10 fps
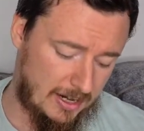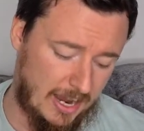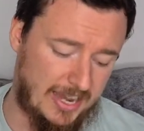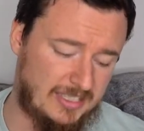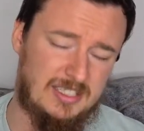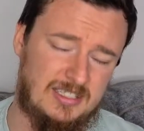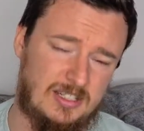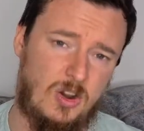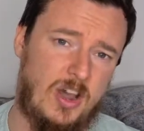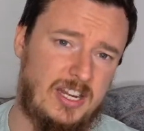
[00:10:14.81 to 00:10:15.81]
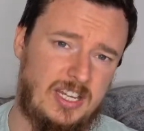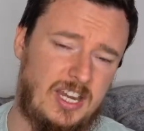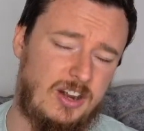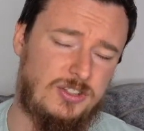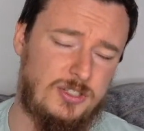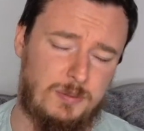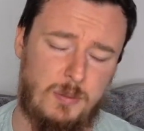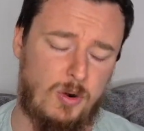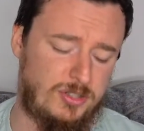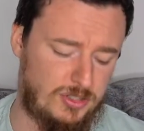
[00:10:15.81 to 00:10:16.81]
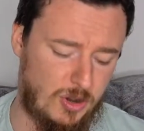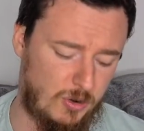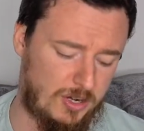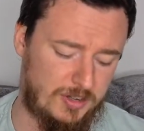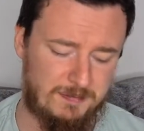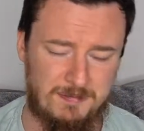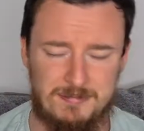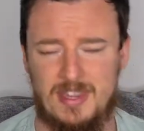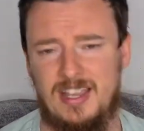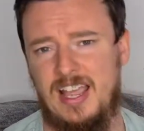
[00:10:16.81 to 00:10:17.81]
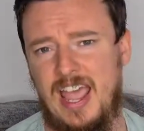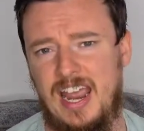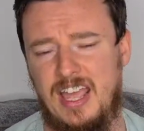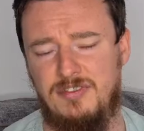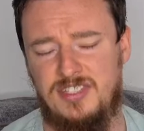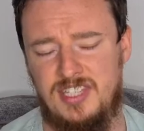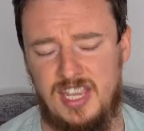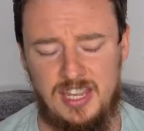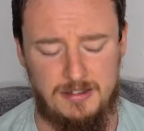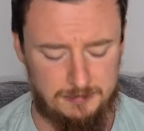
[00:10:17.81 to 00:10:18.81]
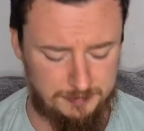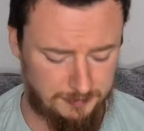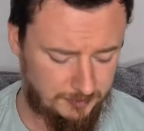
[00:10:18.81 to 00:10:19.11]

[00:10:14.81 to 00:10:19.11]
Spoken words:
Guys, there's a coin here, sports token, NFT,